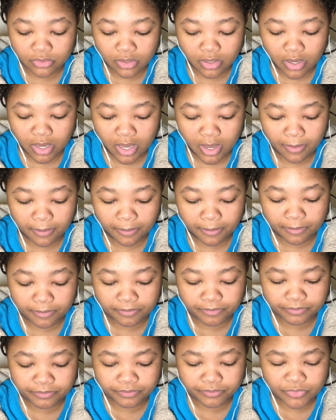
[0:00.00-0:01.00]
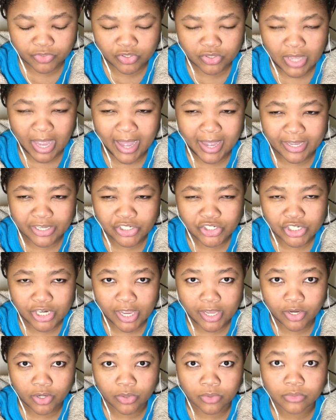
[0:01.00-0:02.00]

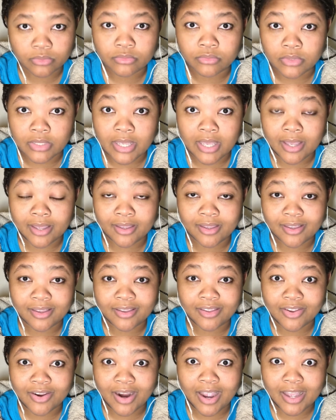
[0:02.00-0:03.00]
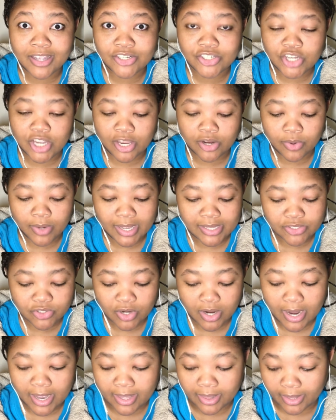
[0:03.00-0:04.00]
eyeshadow. Yeah, your eyeshadow as
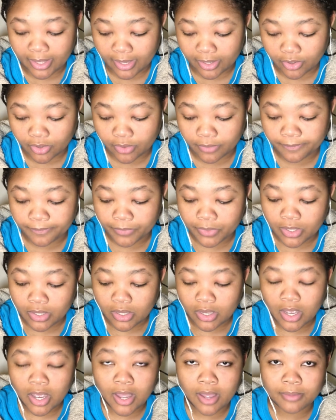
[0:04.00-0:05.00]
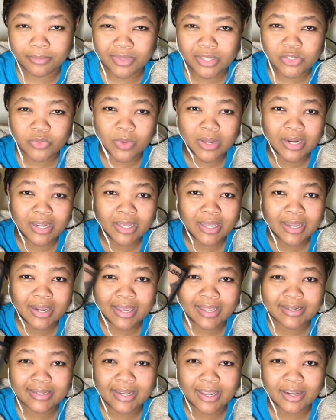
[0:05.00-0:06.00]
your eyeliner. This one I got
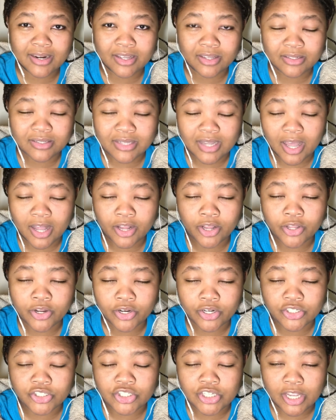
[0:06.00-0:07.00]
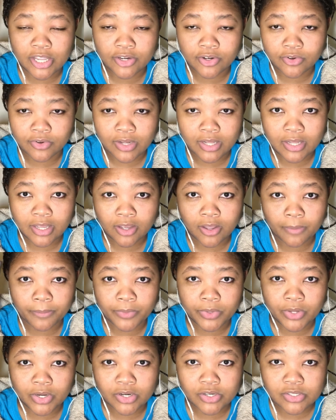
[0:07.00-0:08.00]
at Dollar General a
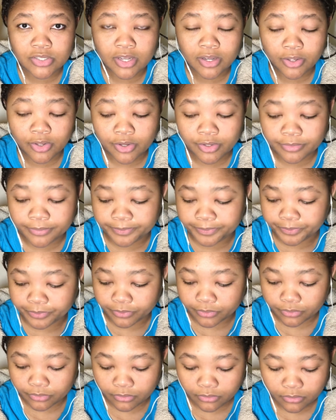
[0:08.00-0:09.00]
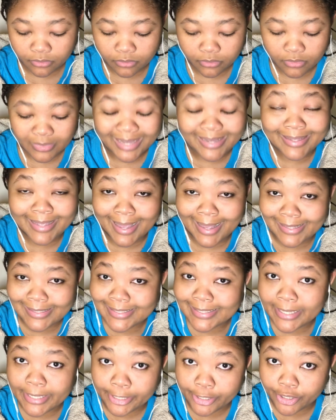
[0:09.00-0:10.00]
couple years ago.
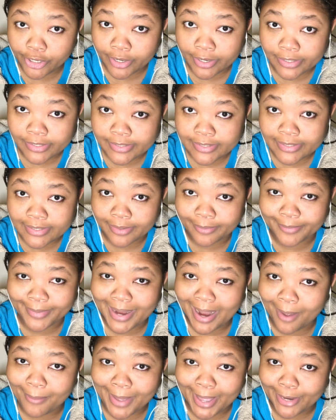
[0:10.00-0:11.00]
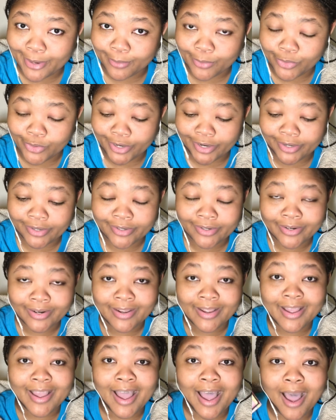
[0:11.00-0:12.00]
Yes, years. I'm not buying no more.
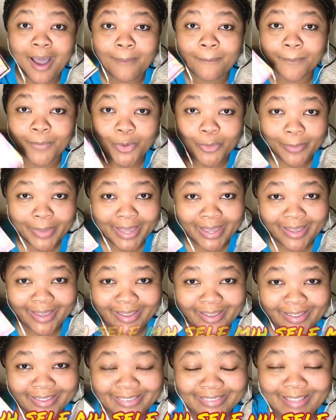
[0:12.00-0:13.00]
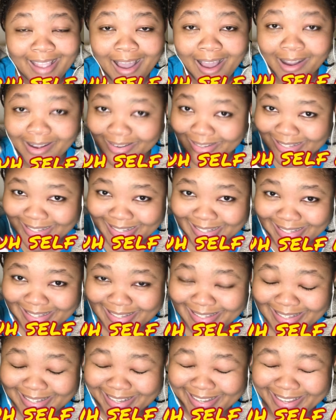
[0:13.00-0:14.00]
Mommy,
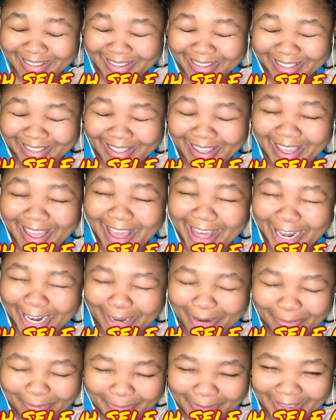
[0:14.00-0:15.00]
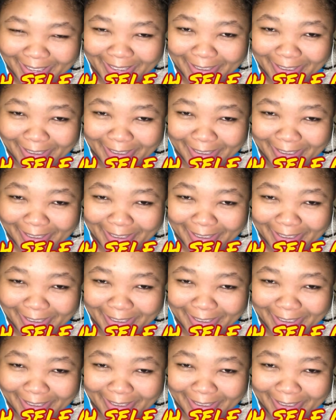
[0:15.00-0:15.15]
thanks. You helped me